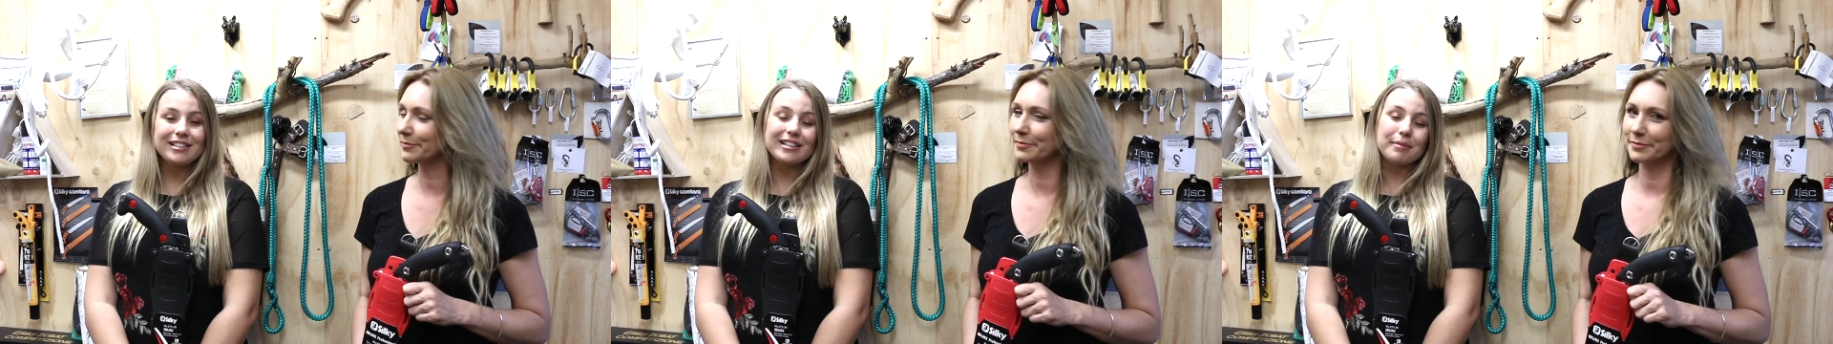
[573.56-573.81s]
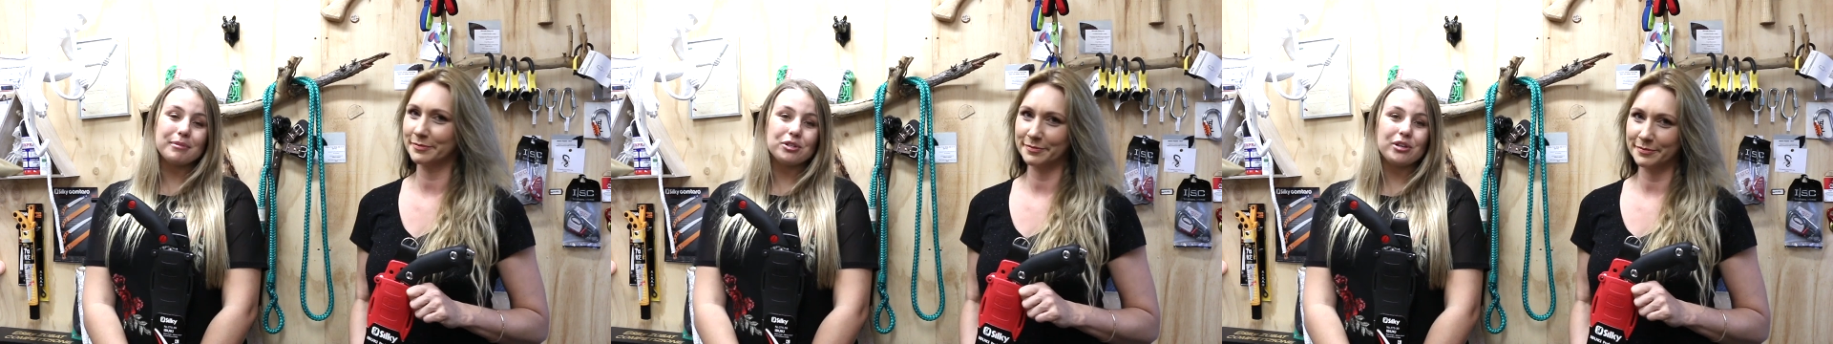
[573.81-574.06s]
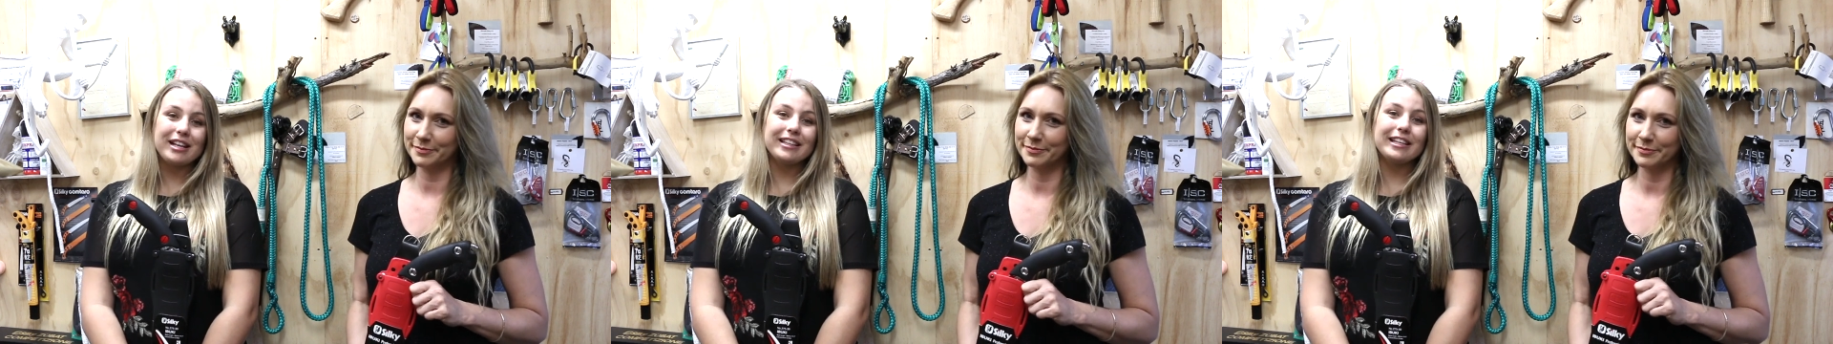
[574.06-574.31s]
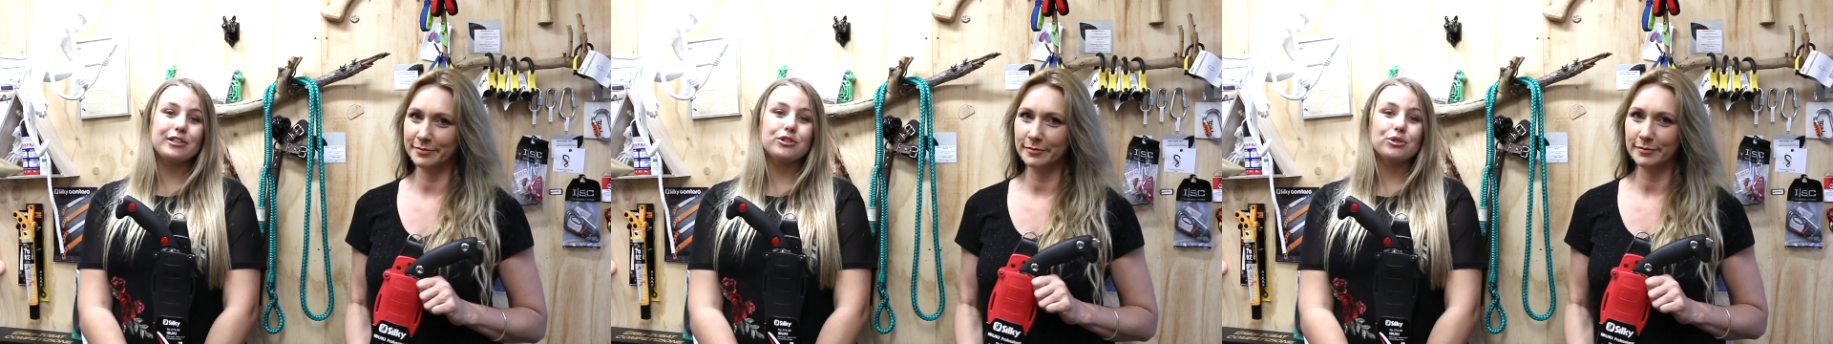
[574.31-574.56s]
Speaker 1: to demonstrate
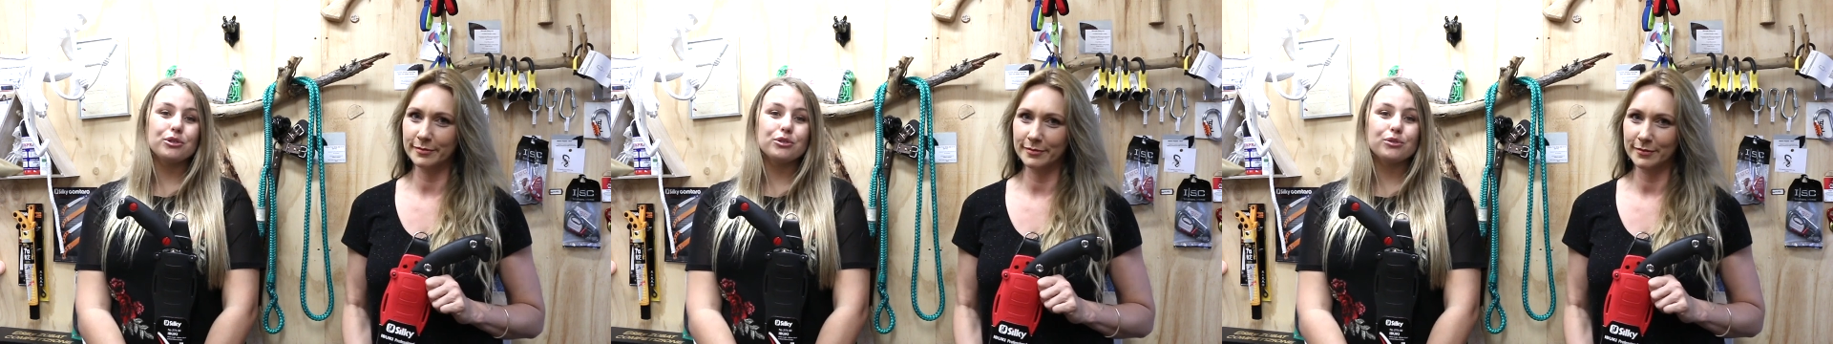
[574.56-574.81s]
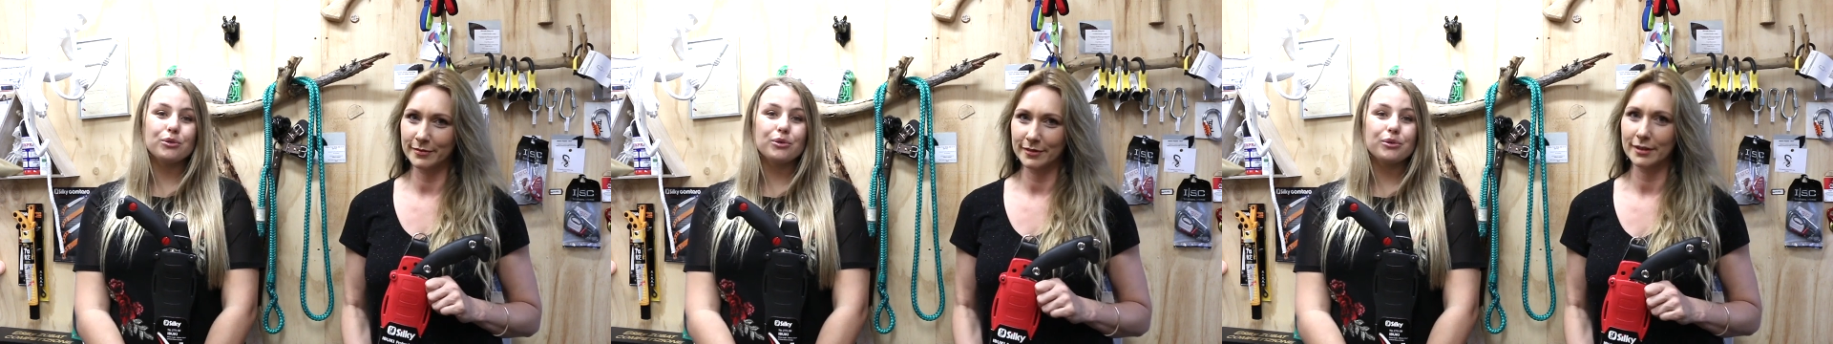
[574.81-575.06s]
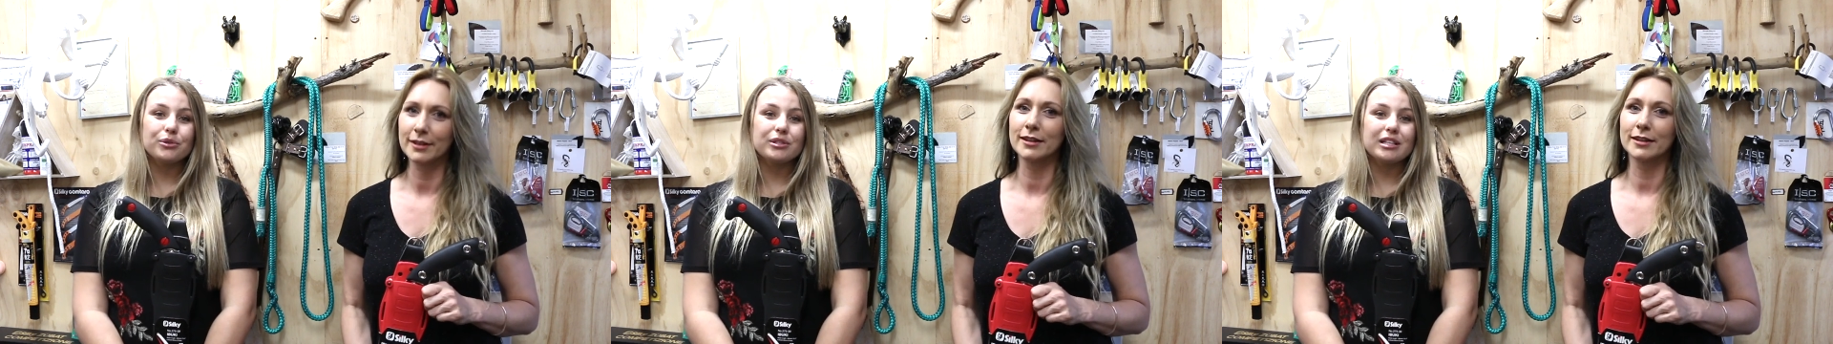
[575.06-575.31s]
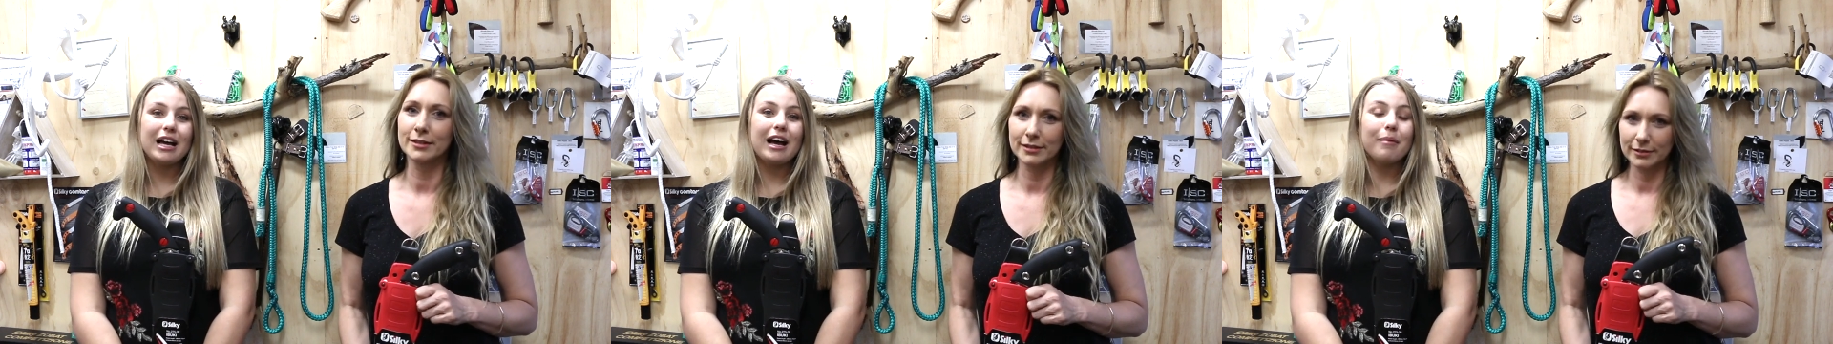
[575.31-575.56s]
these two saws
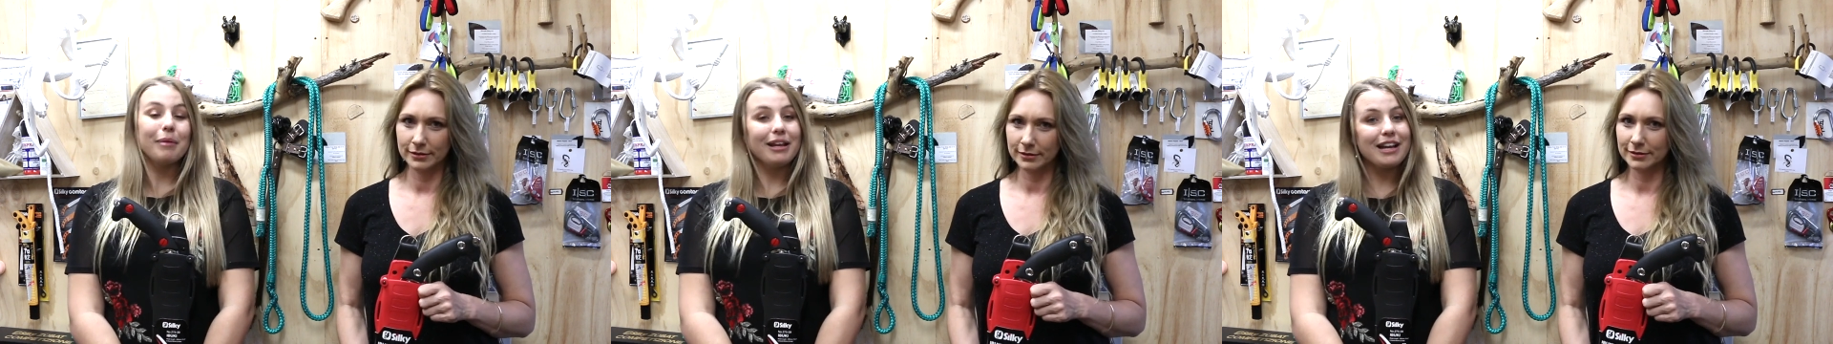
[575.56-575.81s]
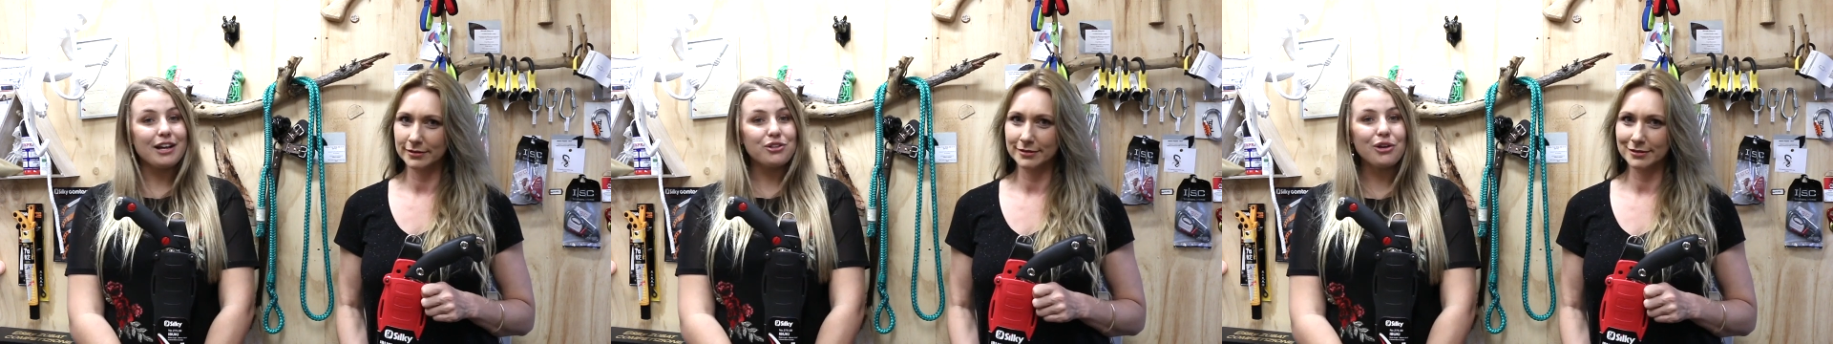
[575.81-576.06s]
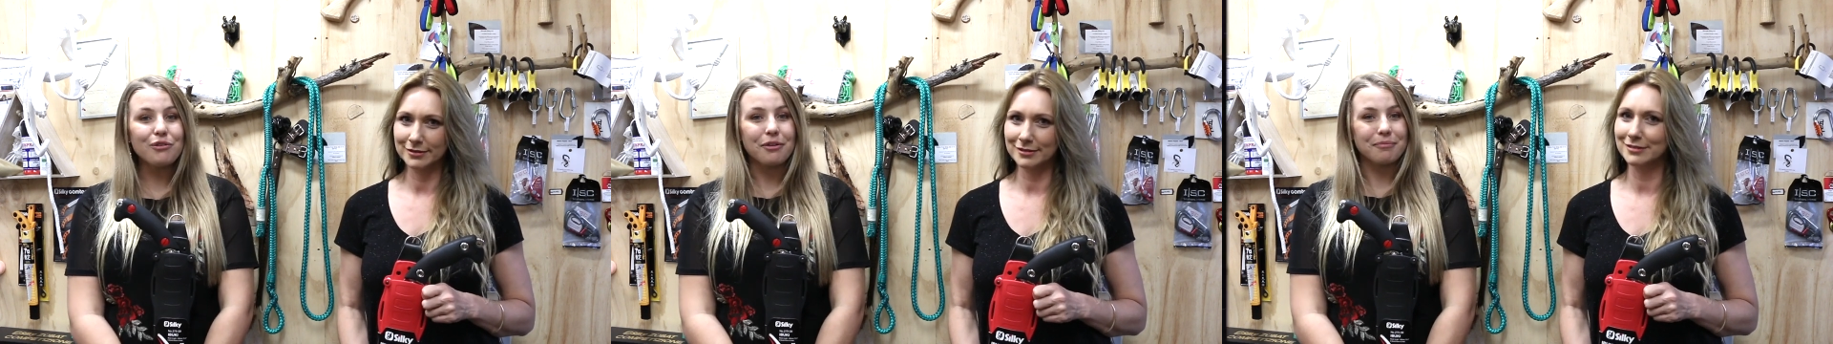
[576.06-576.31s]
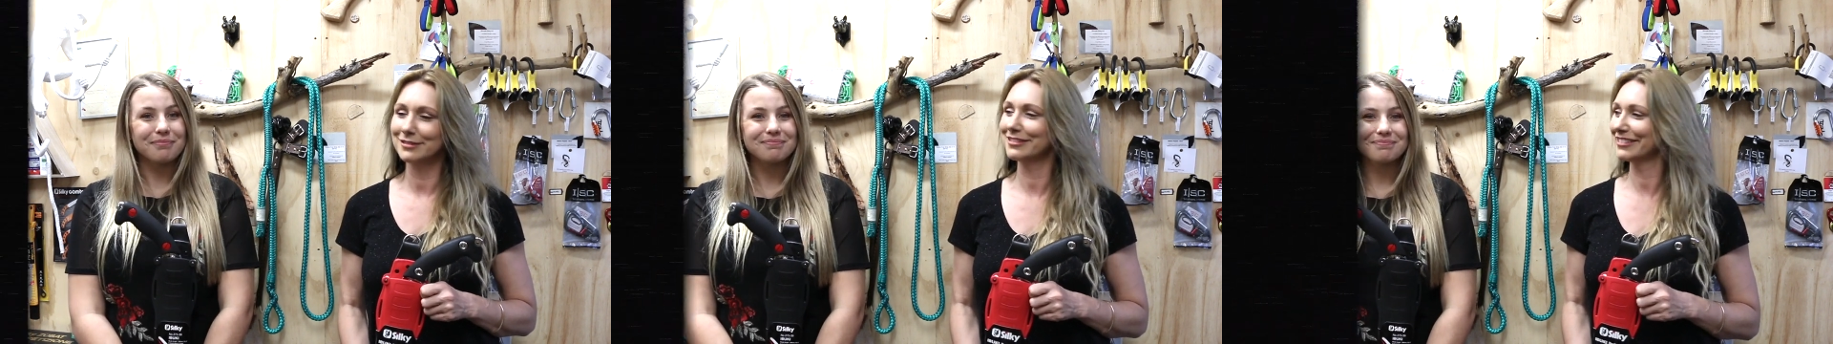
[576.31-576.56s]
in our showroom.